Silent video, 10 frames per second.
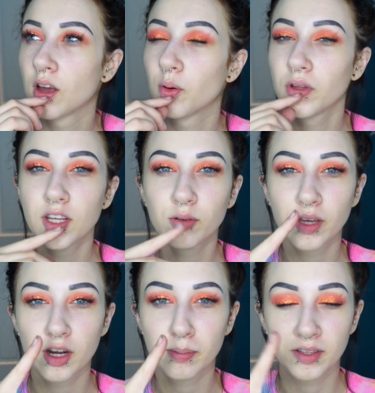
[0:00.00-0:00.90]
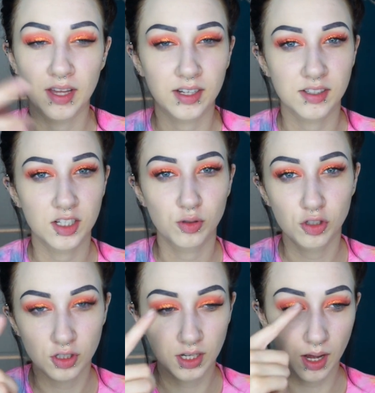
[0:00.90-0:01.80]
I really don't care about that because I
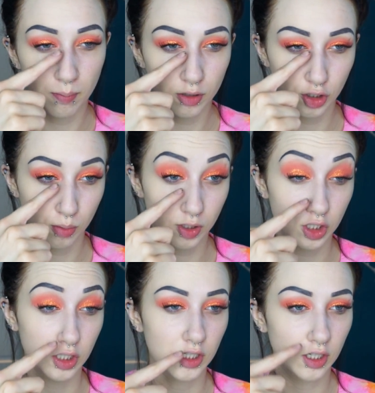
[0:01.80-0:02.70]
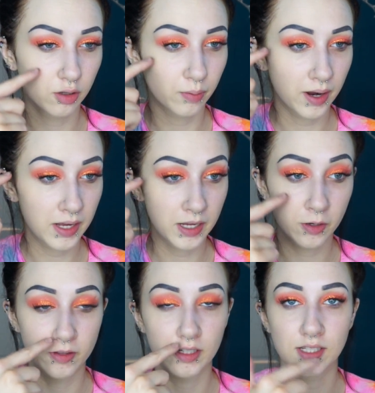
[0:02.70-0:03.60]
just, like, I put so much concealer right
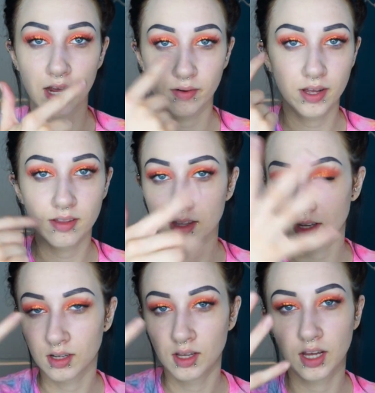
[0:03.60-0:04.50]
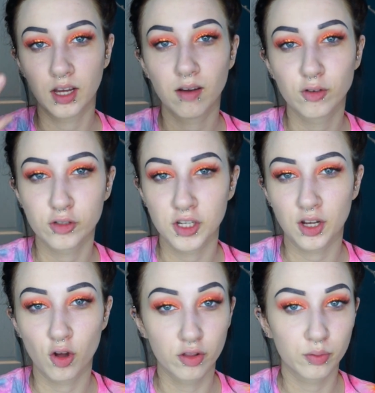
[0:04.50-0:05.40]
here in this area that it covers
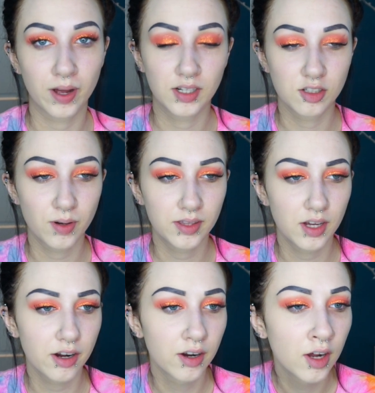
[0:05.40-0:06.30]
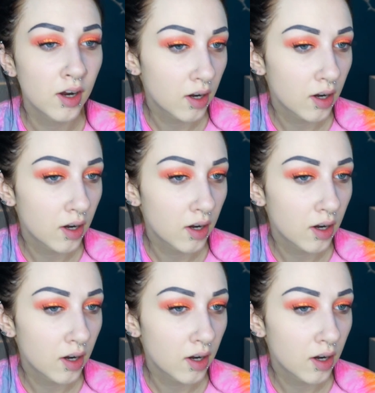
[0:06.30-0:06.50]
like all the redness right there.